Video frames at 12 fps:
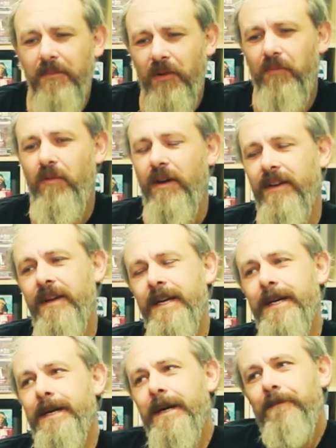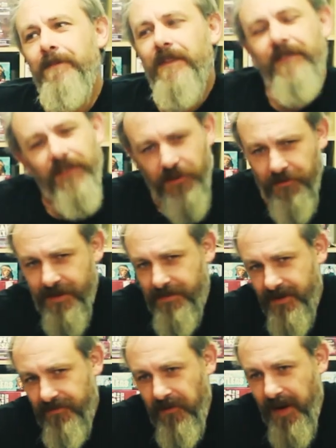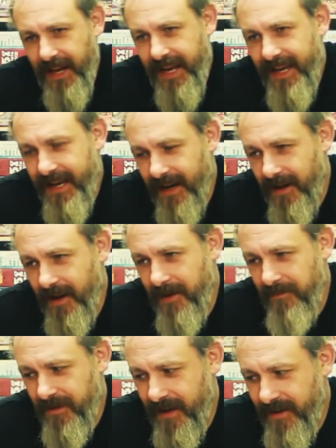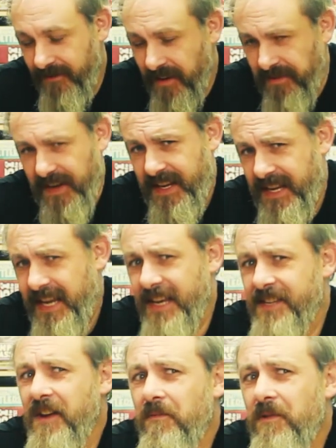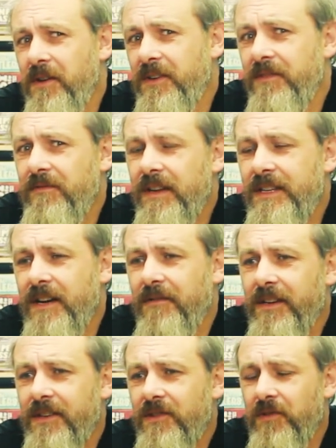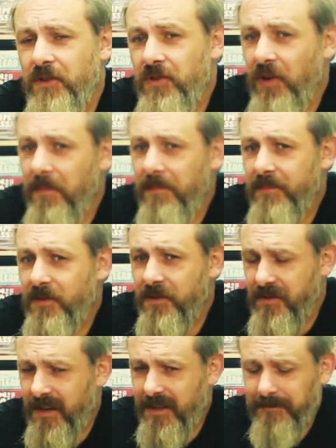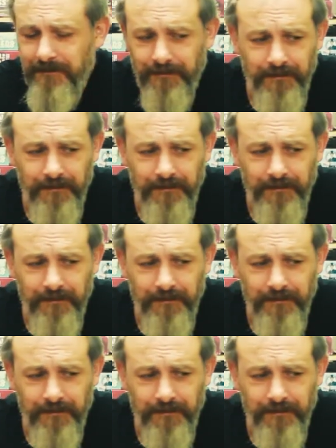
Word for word: I'm not one for Christmas, really. Um, uh, 15 years I worked at Meadow in a toy shop, Toys R Us,